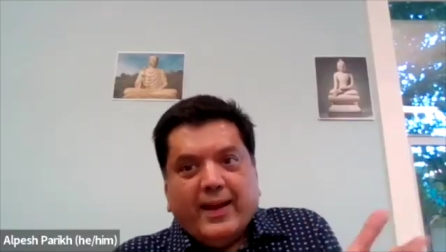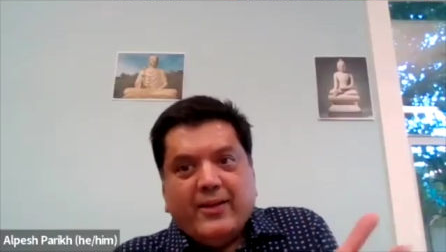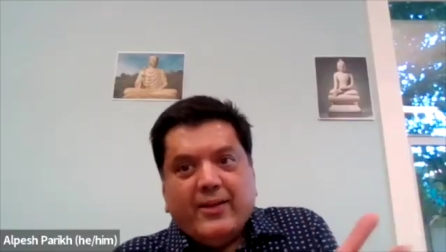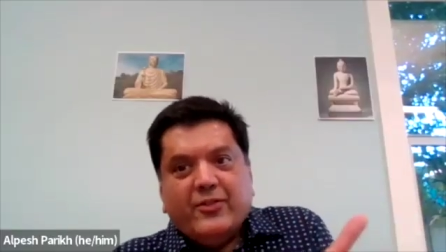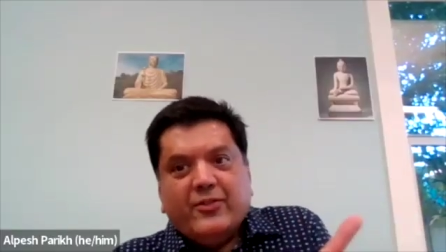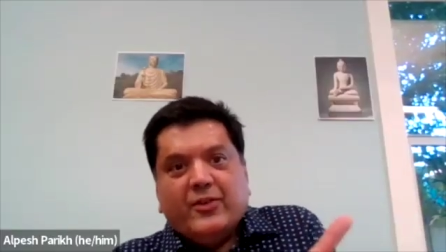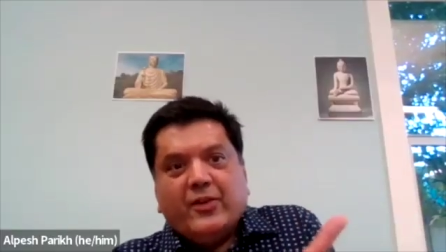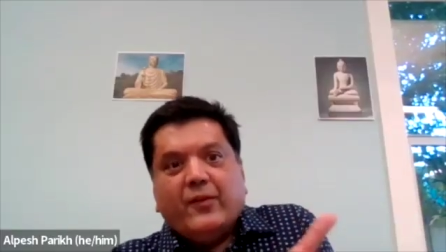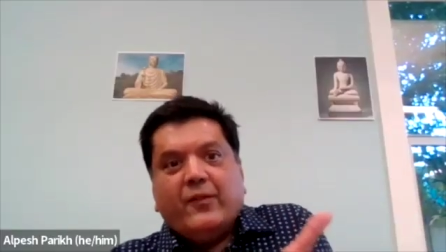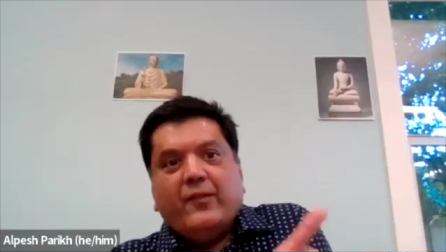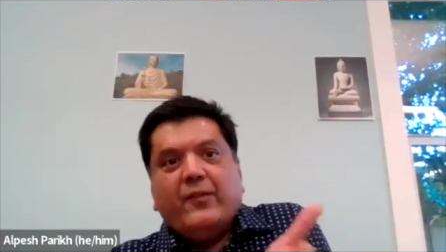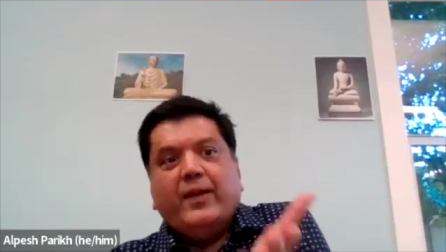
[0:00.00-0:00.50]

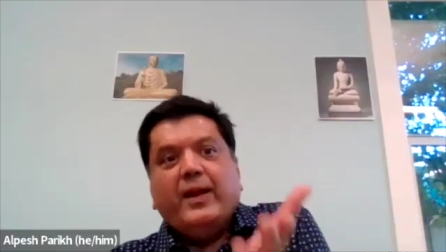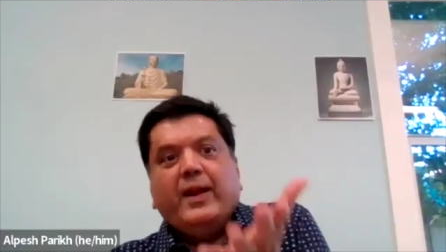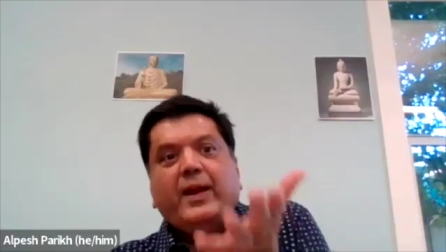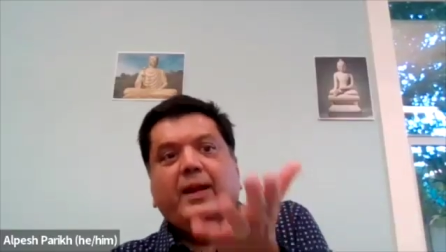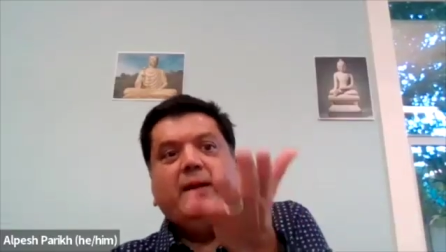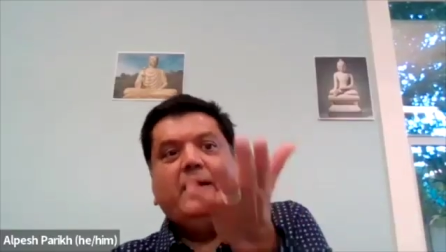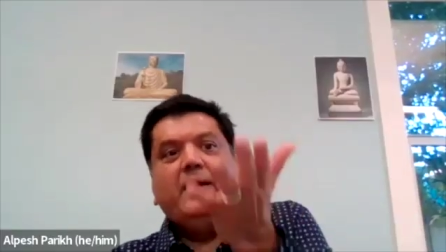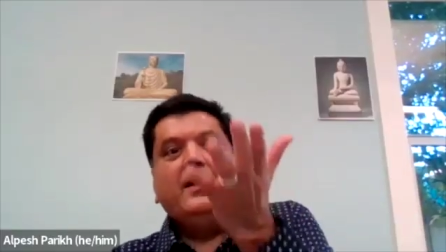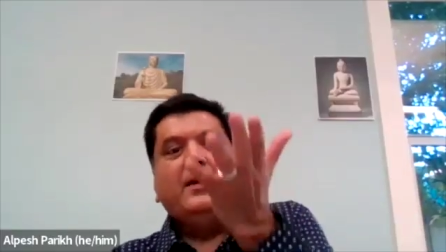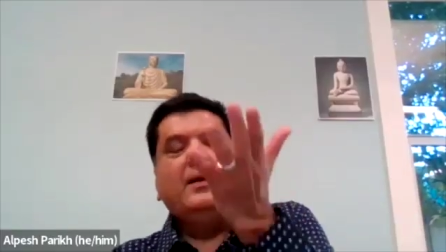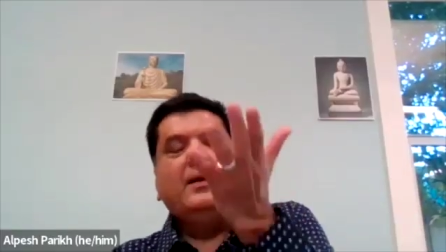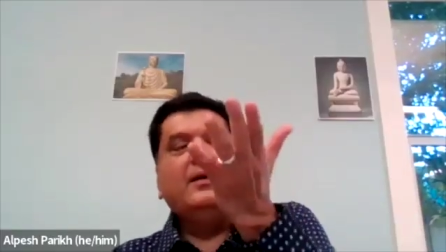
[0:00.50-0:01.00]
can
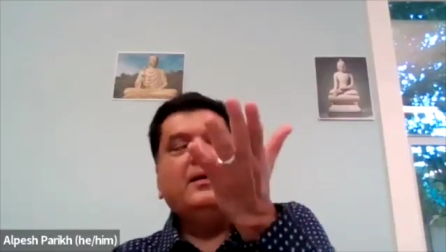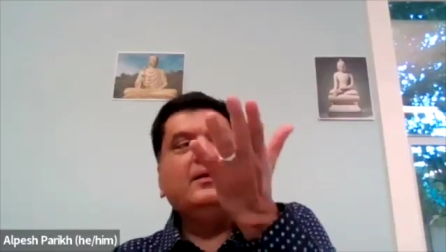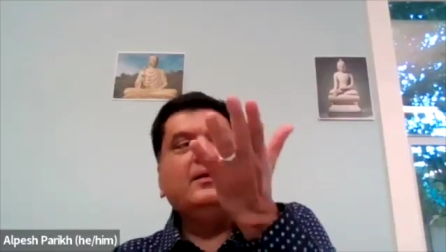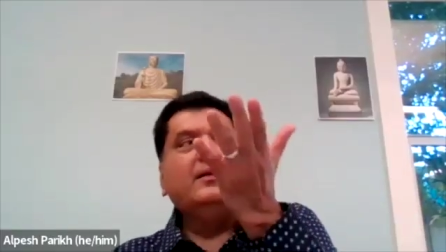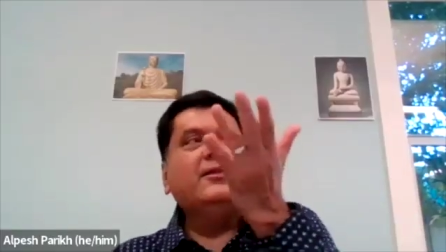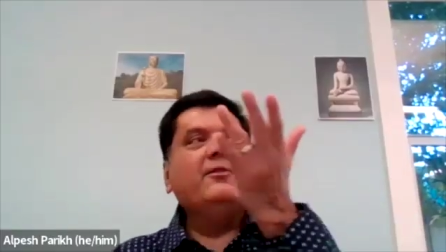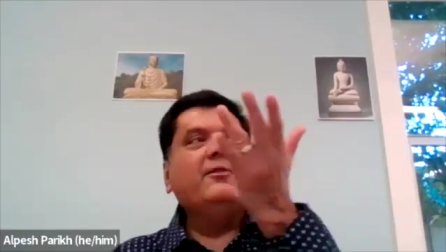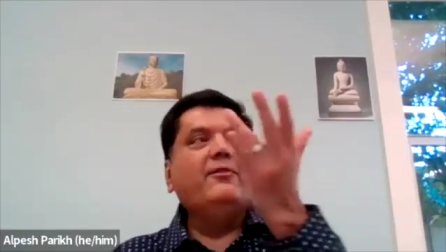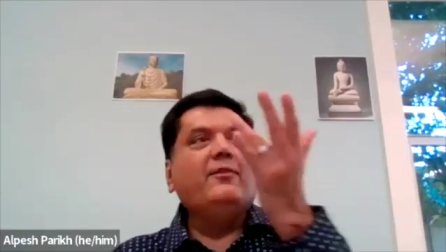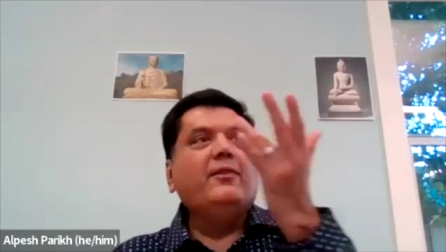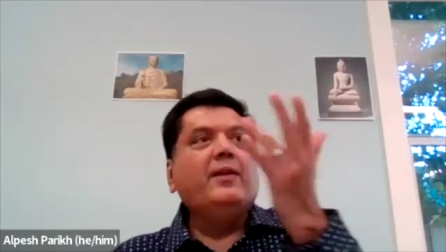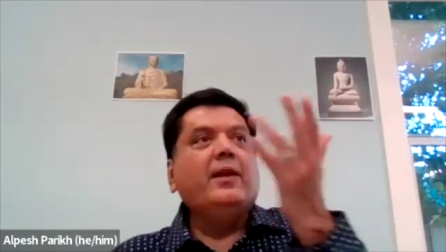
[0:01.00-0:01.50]
generate
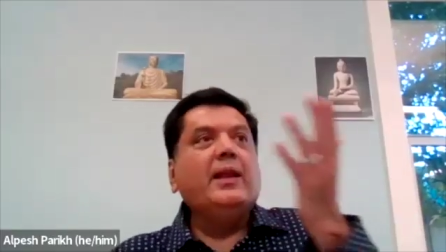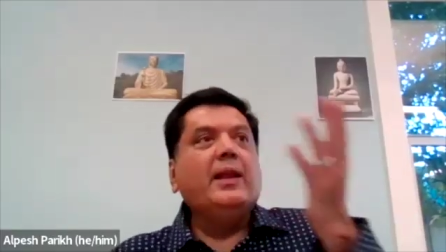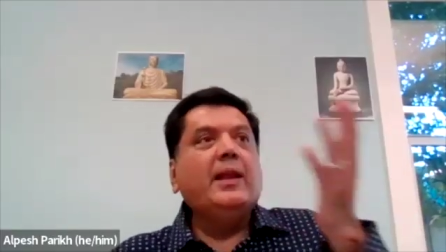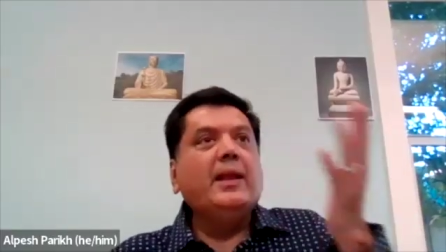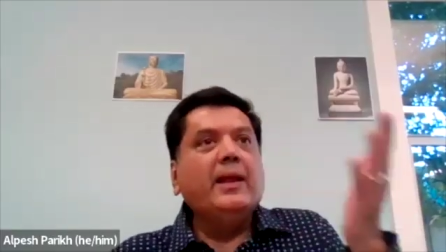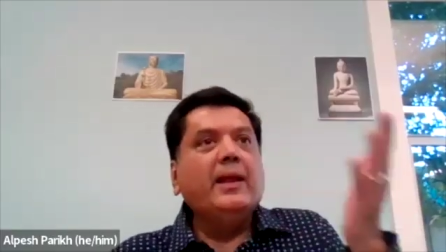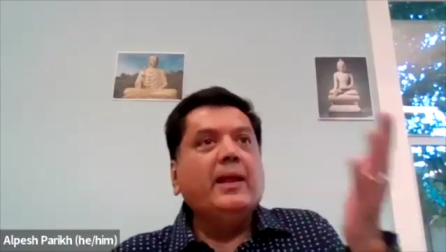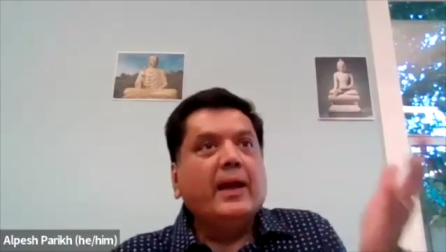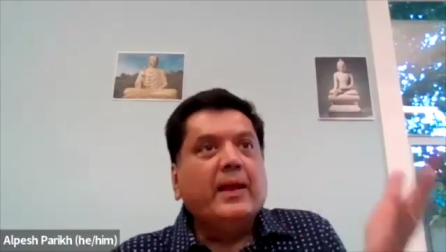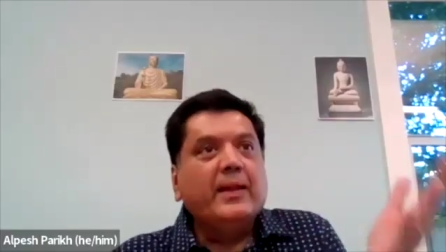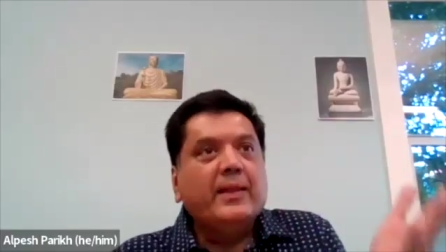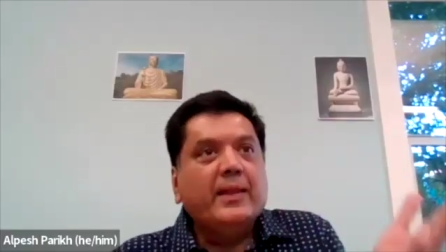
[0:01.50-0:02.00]
the
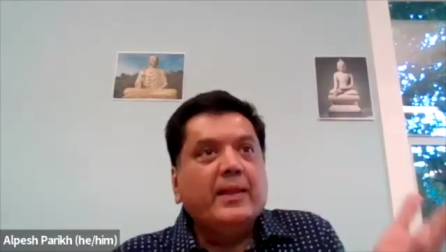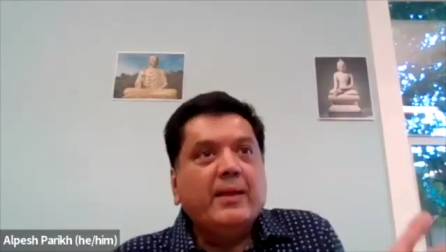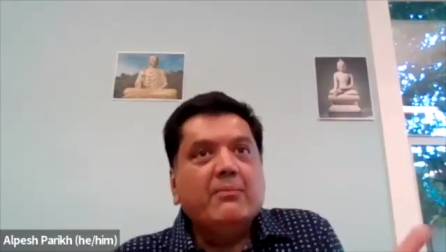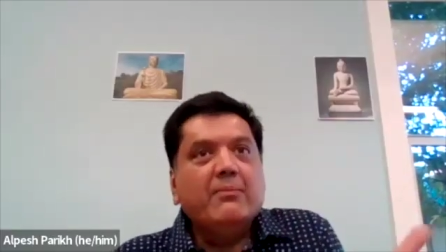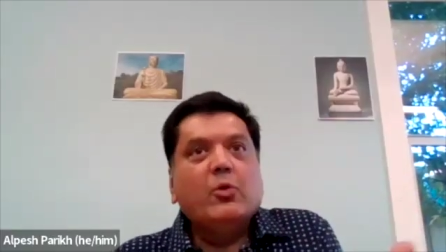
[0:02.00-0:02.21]
feeling and